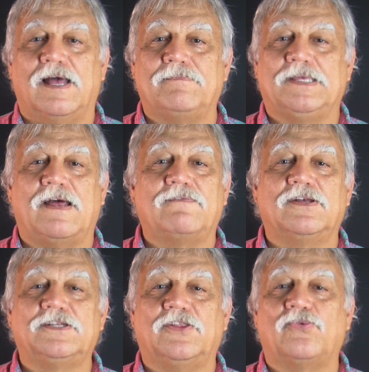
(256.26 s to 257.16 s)
I mean, I've
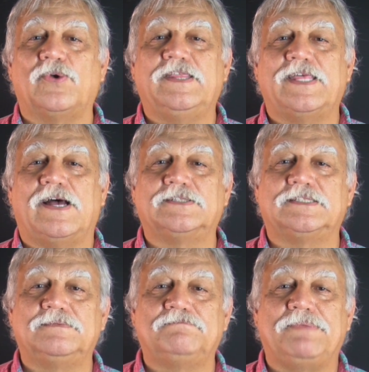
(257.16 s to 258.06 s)
looked at
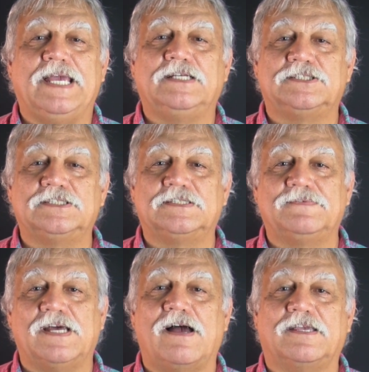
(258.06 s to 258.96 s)
3,000 pages
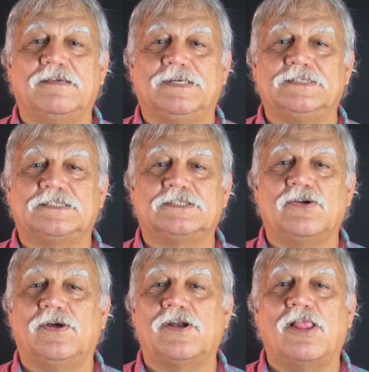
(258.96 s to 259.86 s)
of documents
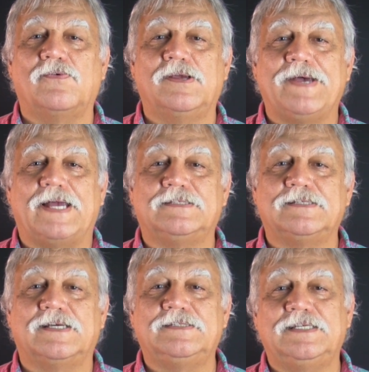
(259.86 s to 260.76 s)
going all the way back to
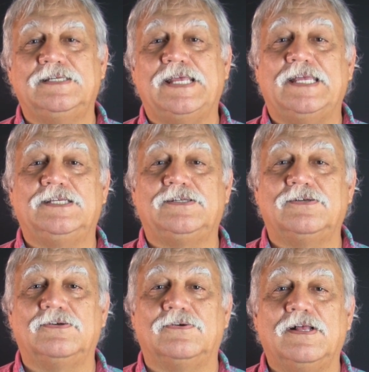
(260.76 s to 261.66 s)

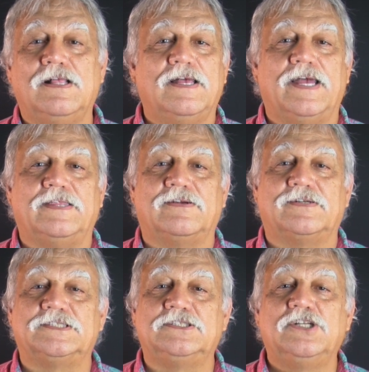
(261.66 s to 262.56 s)
1982, and
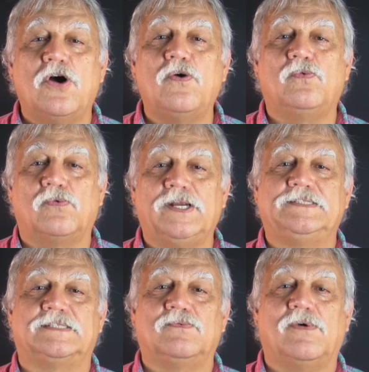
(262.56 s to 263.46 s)
there is no
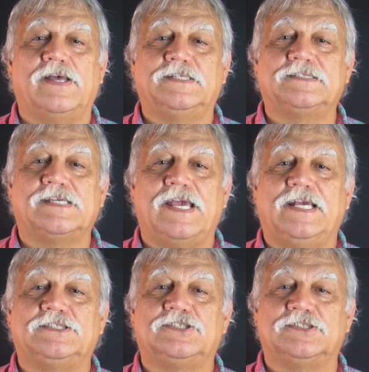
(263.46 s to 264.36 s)
reason why this
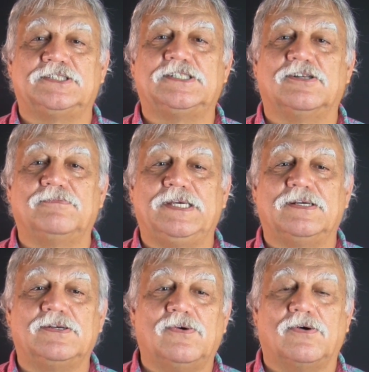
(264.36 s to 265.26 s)
case should still be
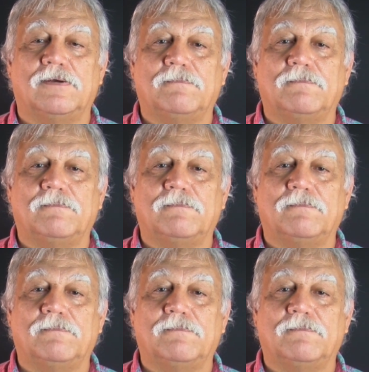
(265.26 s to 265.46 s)
in court.